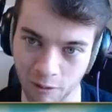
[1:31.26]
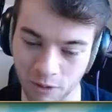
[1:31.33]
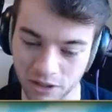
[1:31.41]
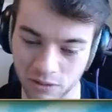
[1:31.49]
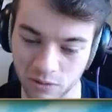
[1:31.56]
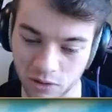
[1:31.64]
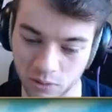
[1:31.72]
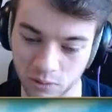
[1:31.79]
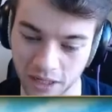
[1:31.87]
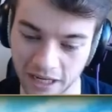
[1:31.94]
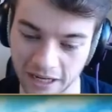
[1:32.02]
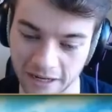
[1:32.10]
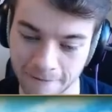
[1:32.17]
want to
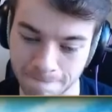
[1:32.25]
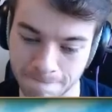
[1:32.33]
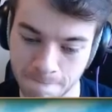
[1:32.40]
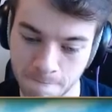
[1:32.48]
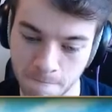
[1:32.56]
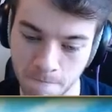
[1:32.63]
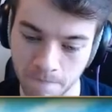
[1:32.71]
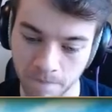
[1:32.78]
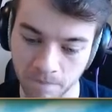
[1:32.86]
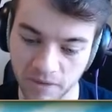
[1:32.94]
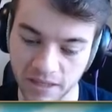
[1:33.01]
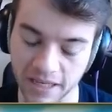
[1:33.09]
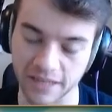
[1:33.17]
trade.
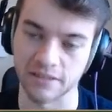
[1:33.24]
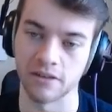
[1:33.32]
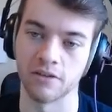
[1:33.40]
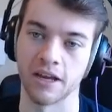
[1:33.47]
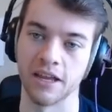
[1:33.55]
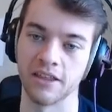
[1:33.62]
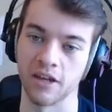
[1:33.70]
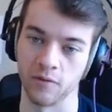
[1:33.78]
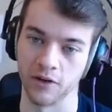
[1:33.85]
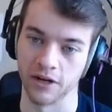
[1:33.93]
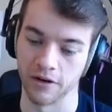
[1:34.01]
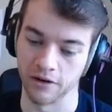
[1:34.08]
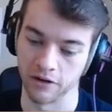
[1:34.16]
Yes, okay, I think I figured
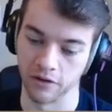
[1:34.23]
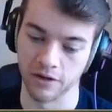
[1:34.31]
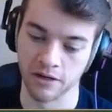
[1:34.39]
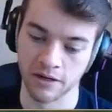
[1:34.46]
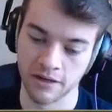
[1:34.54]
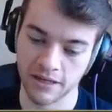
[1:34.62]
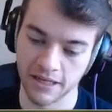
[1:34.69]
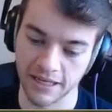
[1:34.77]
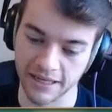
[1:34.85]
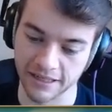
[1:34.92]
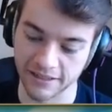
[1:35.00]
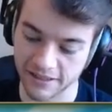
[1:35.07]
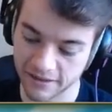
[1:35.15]
out how to do it.
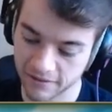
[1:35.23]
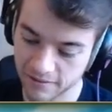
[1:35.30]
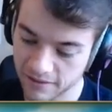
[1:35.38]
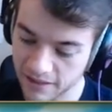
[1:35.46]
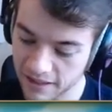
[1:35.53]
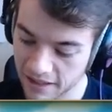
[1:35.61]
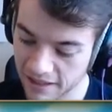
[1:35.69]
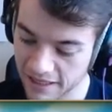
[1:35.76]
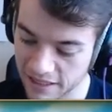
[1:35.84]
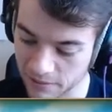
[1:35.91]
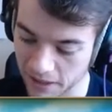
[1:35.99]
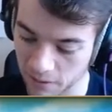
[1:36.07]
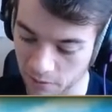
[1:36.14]
Yes, that's
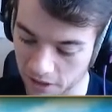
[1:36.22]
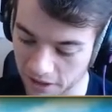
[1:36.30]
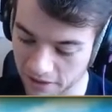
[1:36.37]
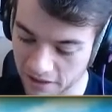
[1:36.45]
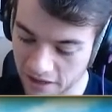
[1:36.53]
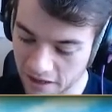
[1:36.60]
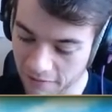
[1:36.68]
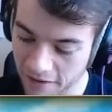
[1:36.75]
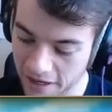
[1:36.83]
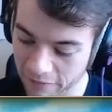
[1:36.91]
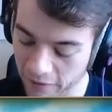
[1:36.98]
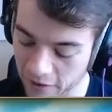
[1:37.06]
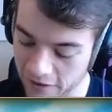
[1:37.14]
what I want. Find
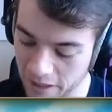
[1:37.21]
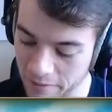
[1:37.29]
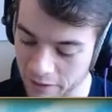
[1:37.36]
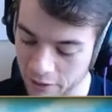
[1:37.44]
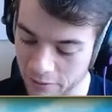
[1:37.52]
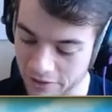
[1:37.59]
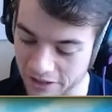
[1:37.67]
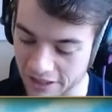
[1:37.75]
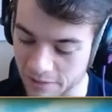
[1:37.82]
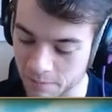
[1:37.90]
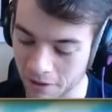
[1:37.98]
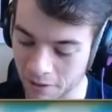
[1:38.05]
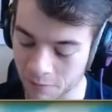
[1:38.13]
Fairy Type Enthusiast,
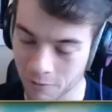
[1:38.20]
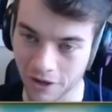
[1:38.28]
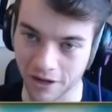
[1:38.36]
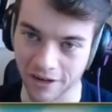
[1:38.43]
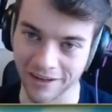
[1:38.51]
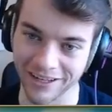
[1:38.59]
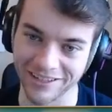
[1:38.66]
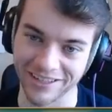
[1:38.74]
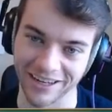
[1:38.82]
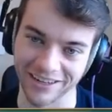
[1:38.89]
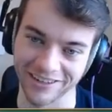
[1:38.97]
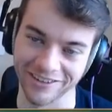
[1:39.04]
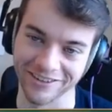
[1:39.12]
Part 1. It's
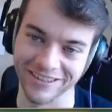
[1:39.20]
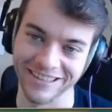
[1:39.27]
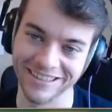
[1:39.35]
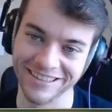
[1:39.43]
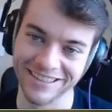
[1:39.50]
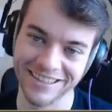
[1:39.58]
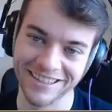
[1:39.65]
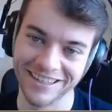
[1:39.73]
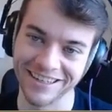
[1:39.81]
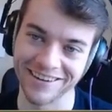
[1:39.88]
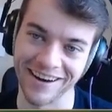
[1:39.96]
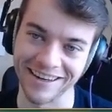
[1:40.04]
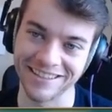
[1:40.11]
ongoing.
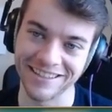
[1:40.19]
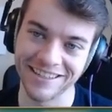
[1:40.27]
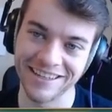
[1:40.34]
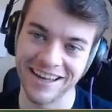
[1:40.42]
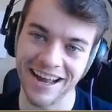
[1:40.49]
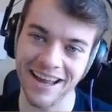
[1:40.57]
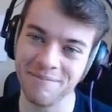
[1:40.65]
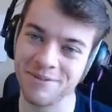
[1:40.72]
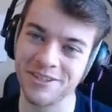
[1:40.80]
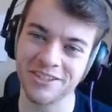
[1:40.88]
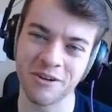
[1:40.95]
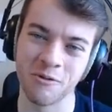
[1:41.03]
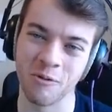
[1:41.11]
Great. I am
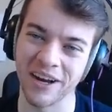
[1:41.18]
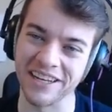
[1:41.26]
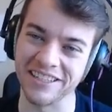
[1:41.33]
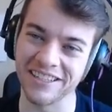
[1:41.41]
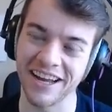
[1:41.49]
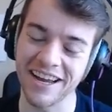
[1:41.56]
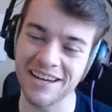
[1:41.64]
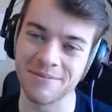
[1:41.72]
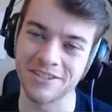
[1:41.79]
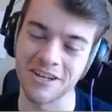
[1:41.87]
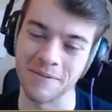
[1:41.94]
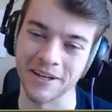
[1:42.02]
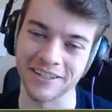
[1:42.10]
so white. I am
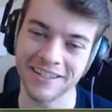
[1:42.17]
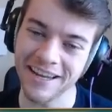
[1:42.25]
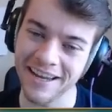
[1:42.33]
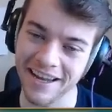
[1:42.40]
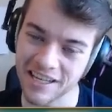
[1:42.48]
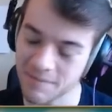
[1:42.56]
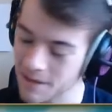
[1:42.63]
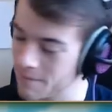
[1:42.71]
so pale. Today is my